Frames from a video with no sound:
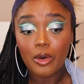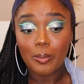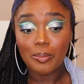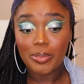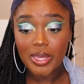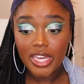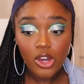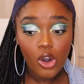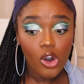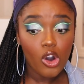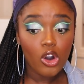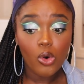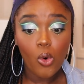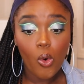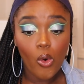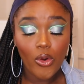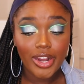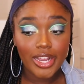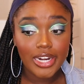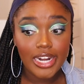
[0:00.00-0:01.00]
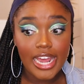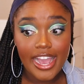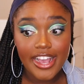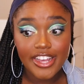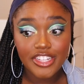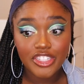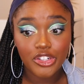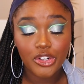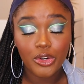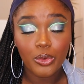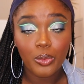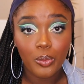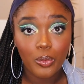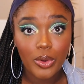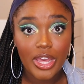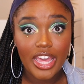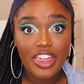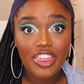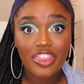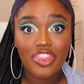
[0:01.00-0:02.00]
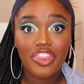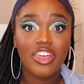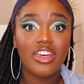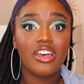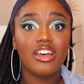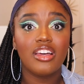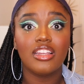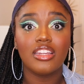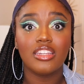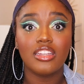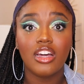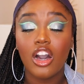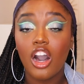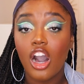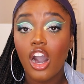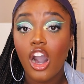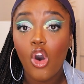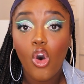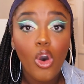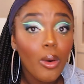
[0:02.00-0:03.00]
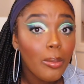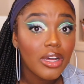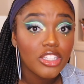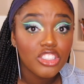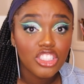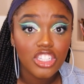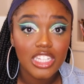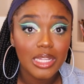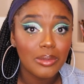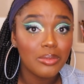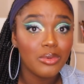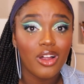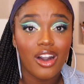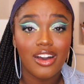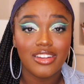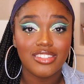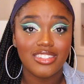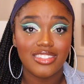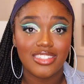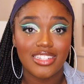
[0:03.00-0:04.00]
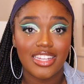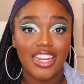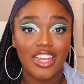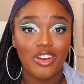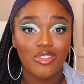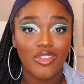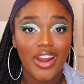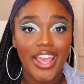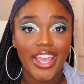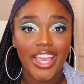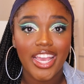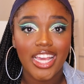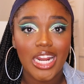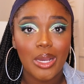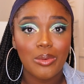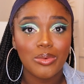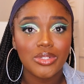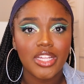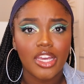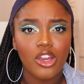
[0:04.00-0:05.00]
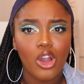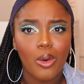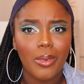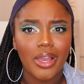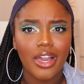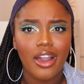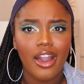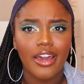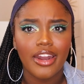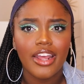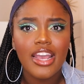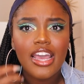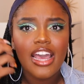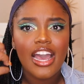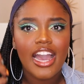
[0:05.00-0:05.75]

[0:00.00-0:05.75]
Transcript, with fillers: big old organizer with a whole bunch of lip glosses in it, right? And I was like, oh my God.